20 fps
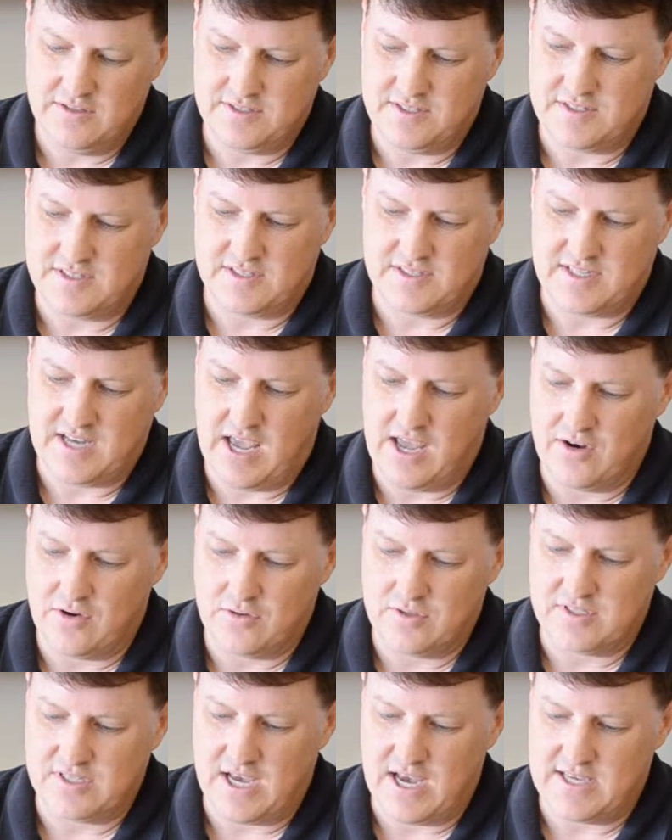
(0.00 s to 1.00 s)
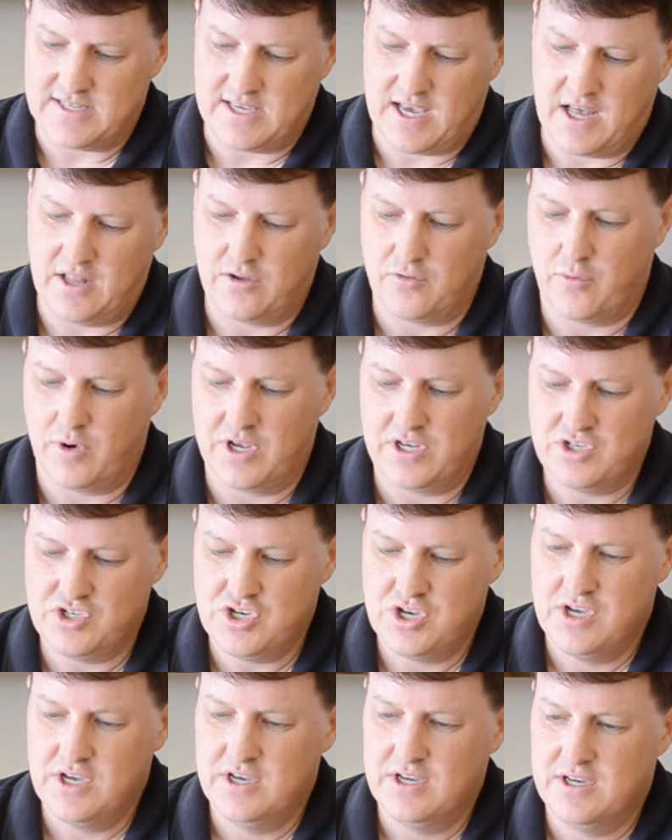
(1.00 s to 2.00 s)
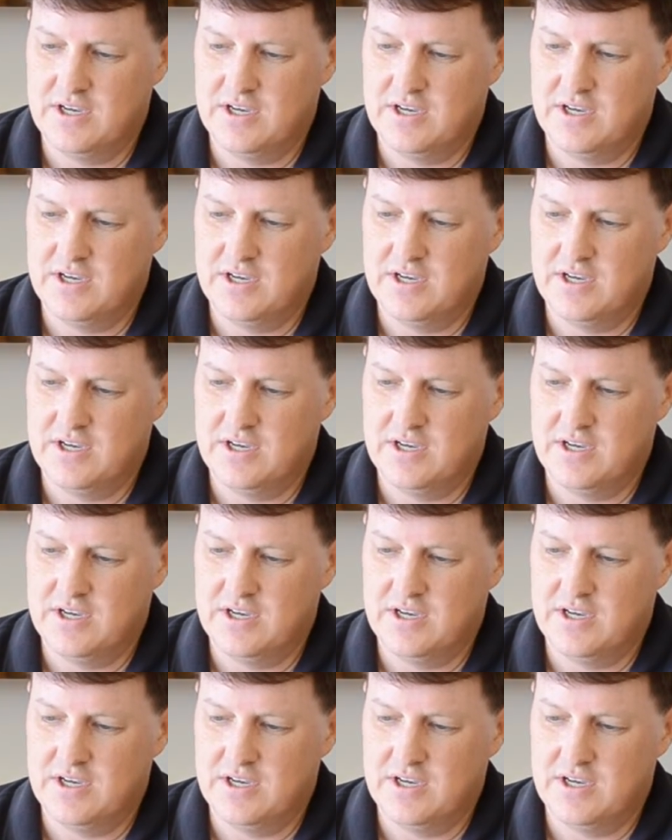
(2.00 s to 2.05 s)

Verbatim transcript: This is a standard size Allen wrench,